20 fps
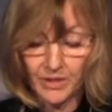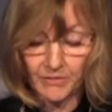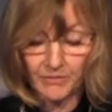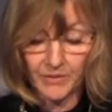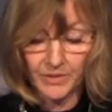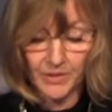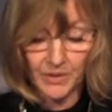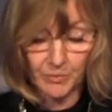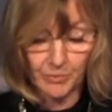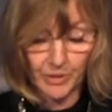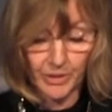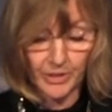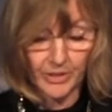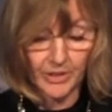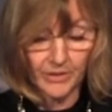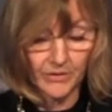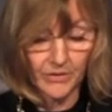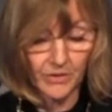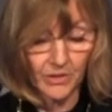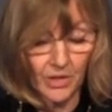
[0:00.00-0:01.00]
self
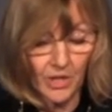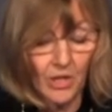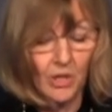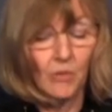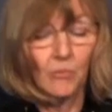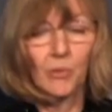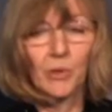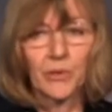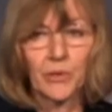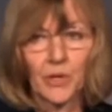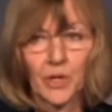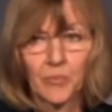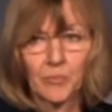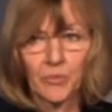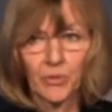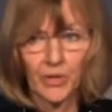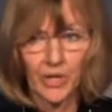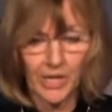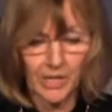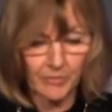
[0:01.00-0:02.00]
experience with
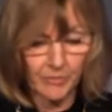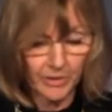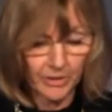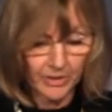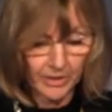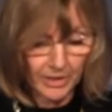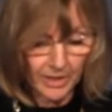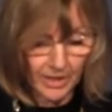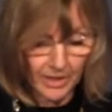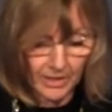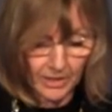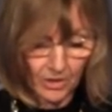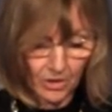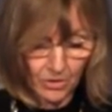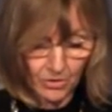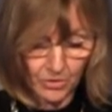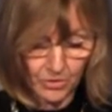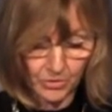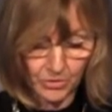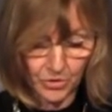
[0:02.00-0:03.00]
our primary non
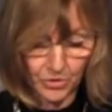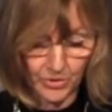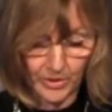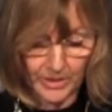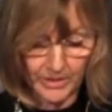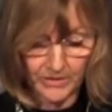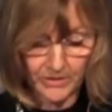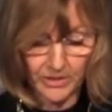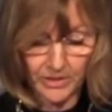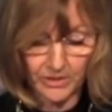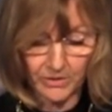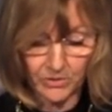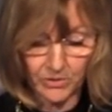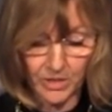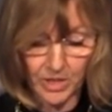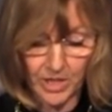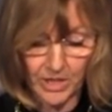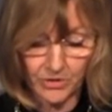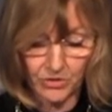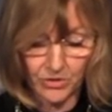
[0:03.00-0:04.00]
local
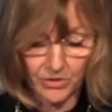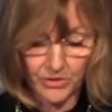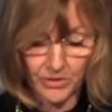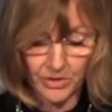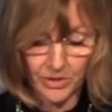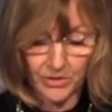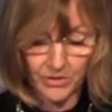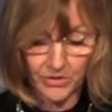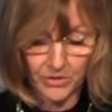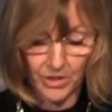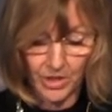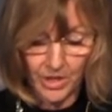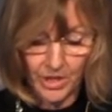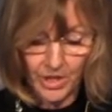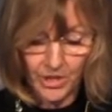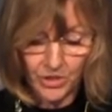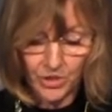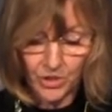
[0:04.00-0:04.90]
transcendental consciousness